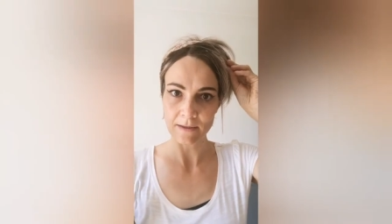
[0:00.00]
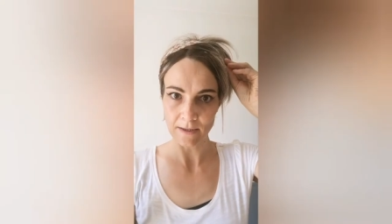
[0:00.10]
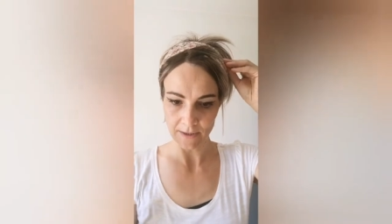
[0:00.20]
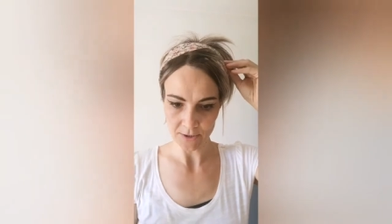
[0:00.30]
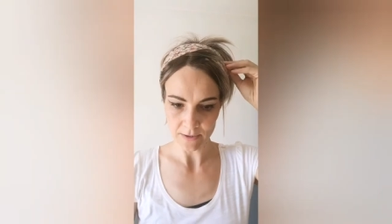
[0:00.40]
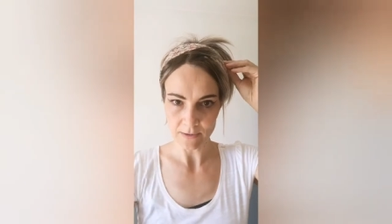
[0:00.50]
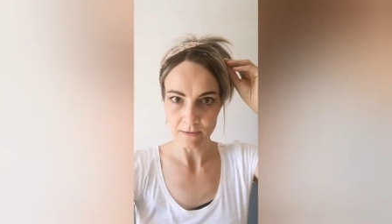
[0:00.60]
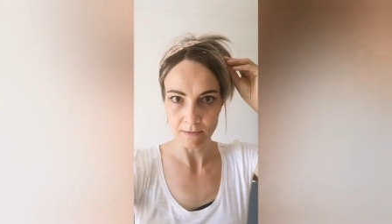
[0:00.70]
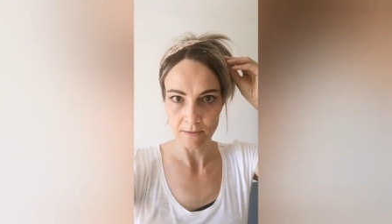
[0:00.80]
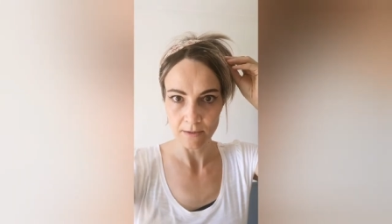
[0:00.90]
I just
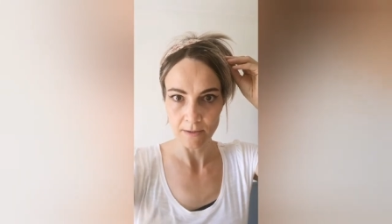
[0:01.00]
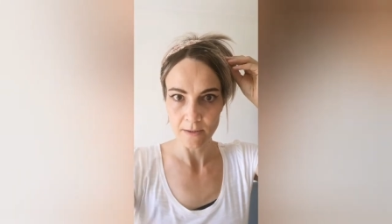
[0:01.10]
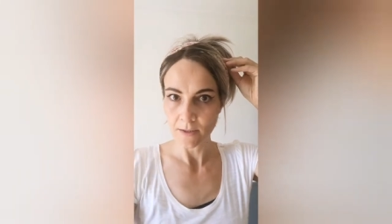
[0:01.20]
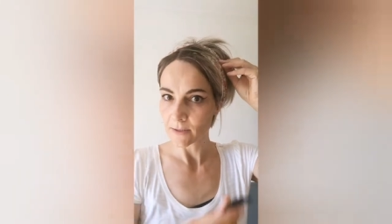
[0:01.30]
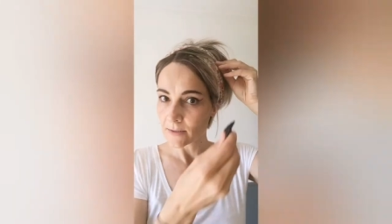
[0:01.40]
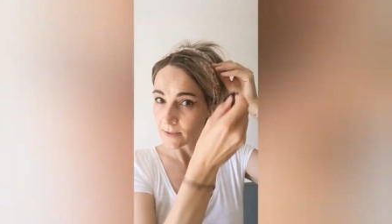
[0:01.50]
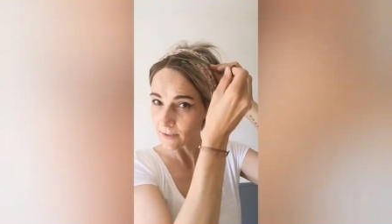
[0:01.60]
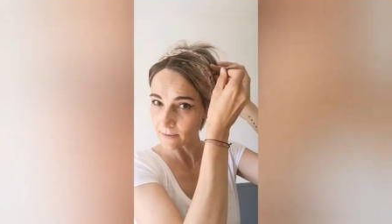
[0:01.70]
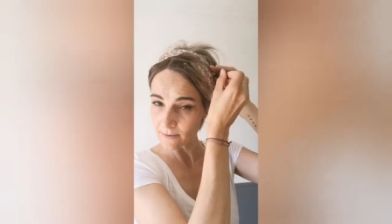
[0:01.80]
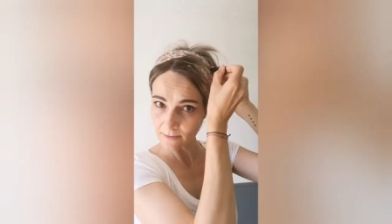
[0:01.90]

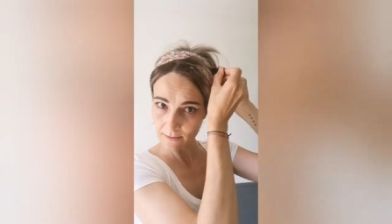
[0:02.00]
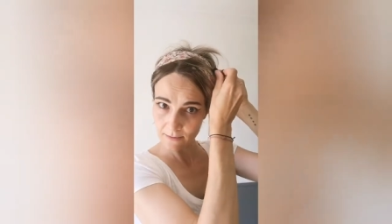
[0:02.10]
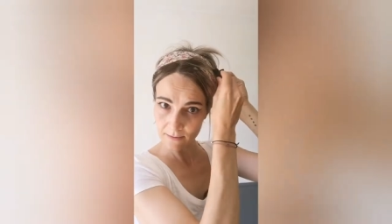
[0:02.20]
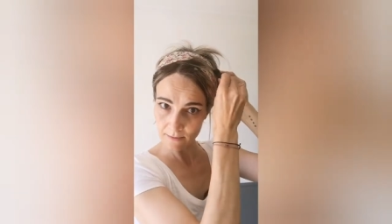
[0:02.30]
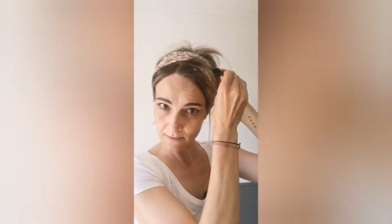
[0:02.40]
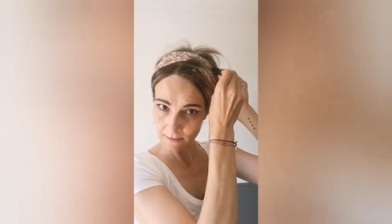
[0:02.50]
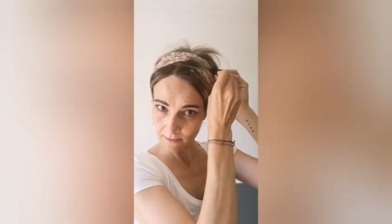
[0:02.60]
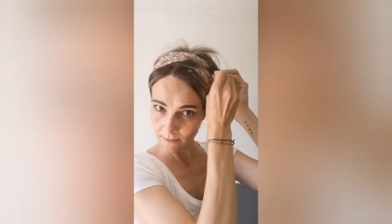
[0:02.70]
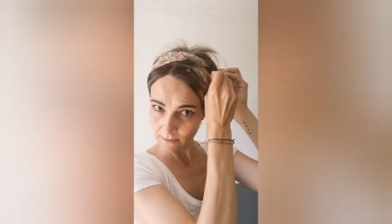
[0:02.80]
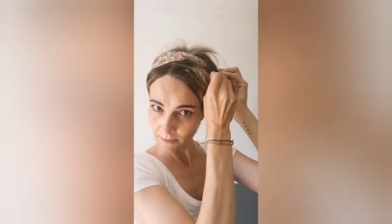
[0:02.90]
tuck this
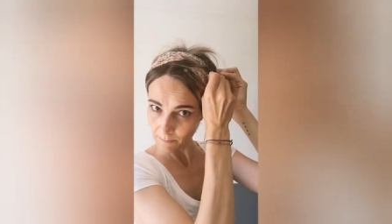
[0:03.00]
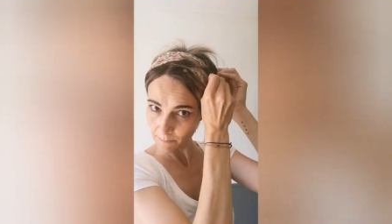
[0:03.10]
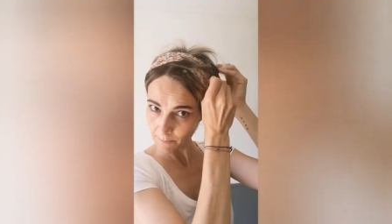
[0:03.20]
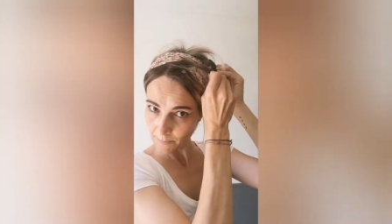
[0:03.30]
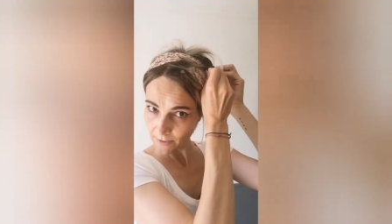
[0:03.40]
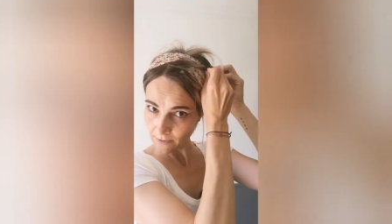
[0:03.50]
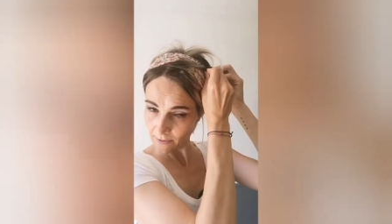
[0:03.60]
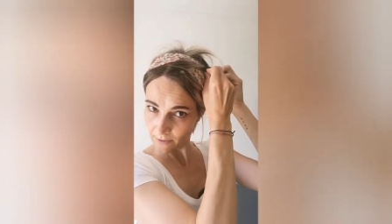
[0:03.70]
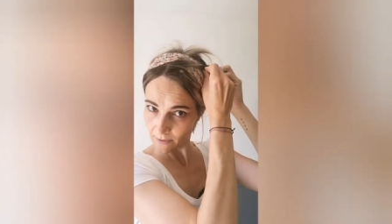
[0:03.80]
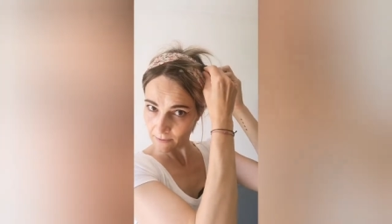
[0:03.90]
bit
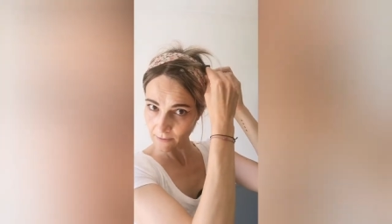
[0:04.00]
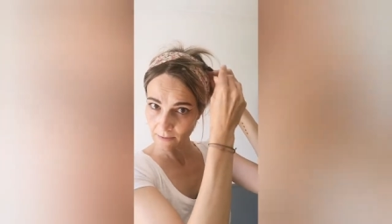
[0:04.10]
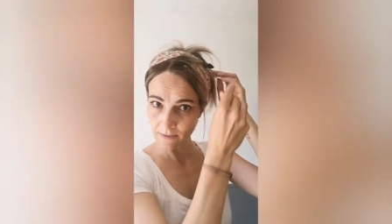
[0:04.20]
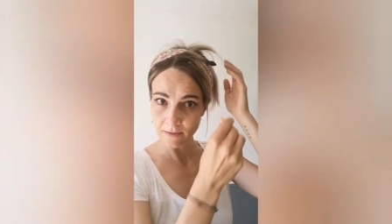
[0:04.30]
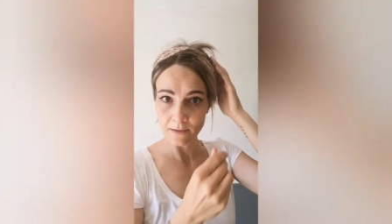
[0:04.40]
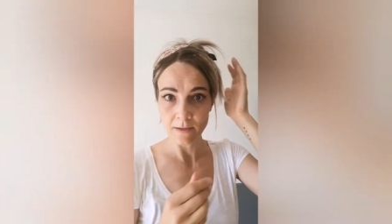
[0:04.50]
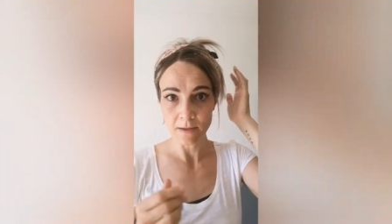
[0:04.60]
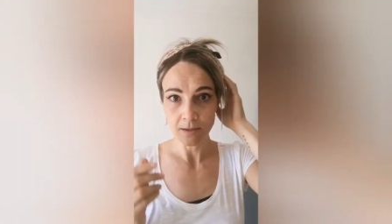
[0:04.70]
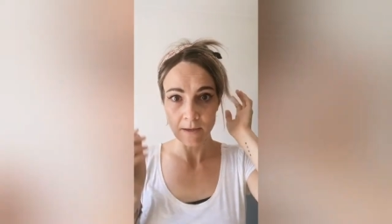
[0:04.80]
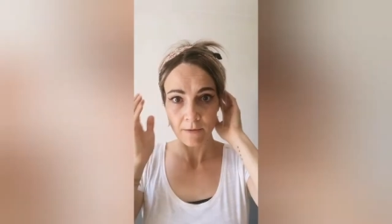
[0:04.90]
in
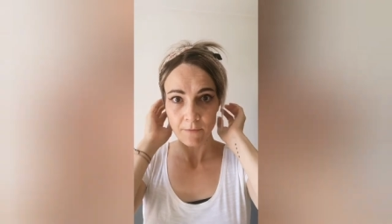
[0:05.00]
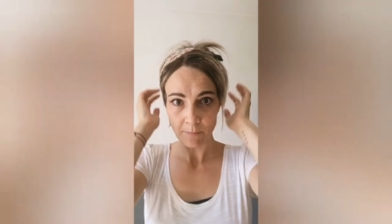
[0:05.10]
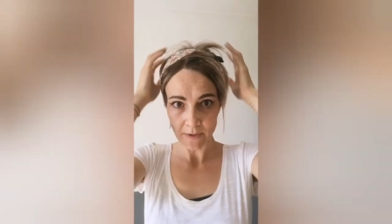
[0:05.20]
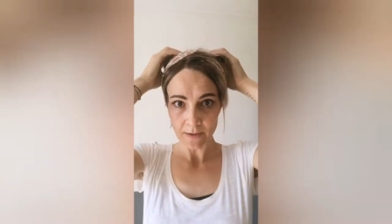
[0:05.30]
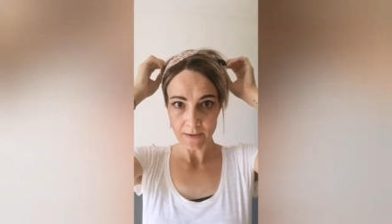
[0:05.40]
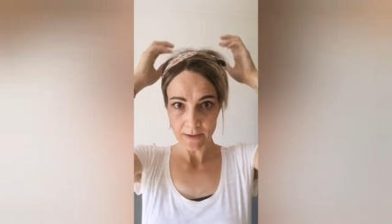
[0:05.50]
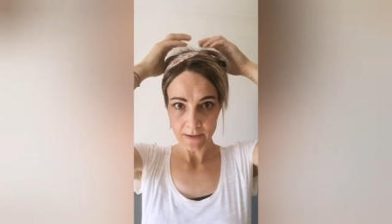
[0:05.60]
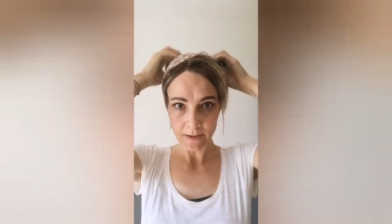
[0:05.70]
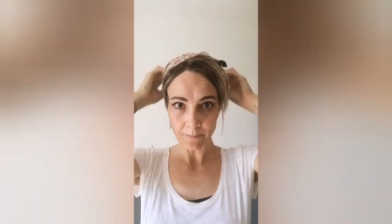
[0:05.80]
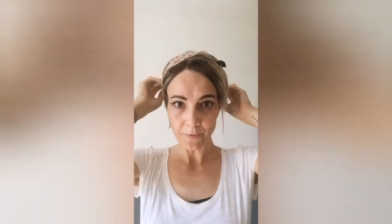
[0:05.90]
my little
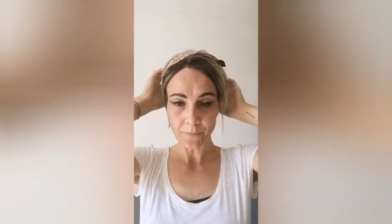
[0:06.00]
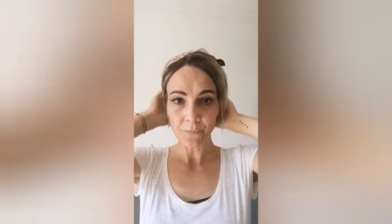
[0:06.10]
clip,